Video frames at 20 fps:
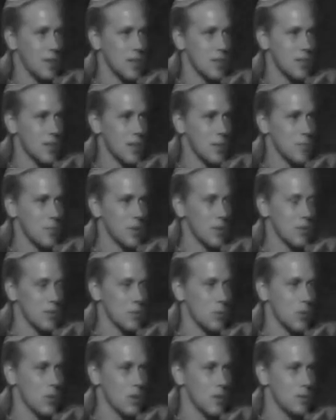that topic as
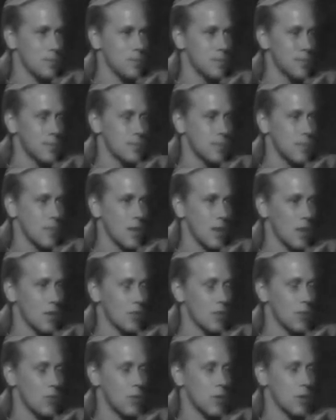well,
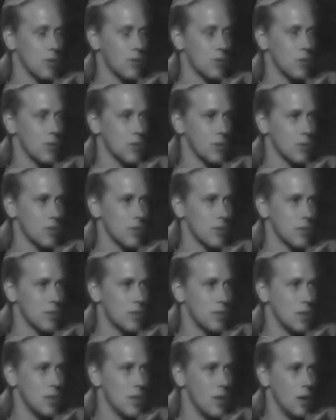extraterrestrials. And
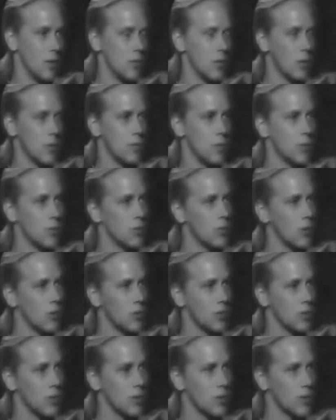I've done a few
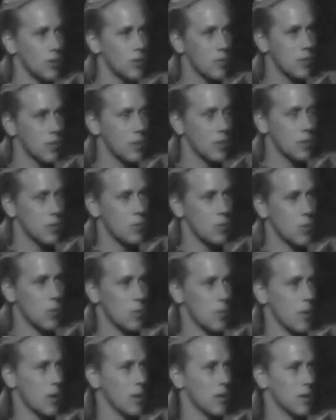shows in this
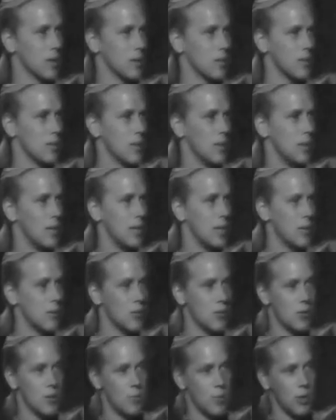format on
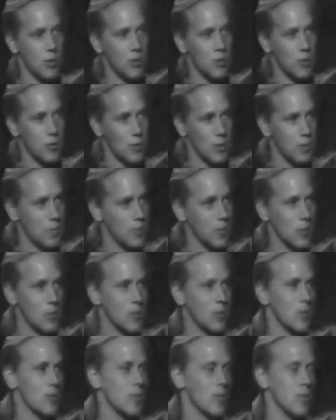interdimensional
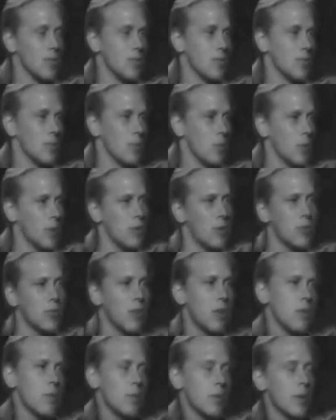influences. So where do you
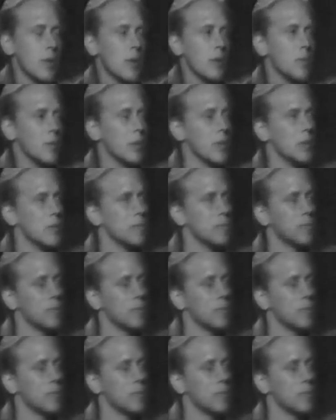stand with that? I mean,